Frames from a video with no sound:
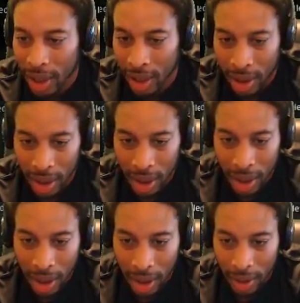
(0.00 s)
Bro.
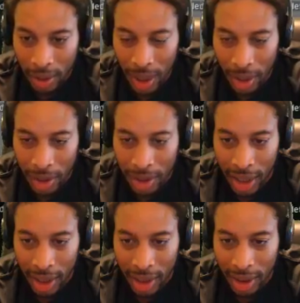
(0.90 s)
We heard
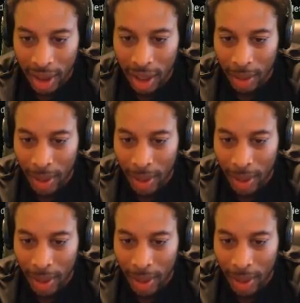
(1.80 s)
chicken is in here, man.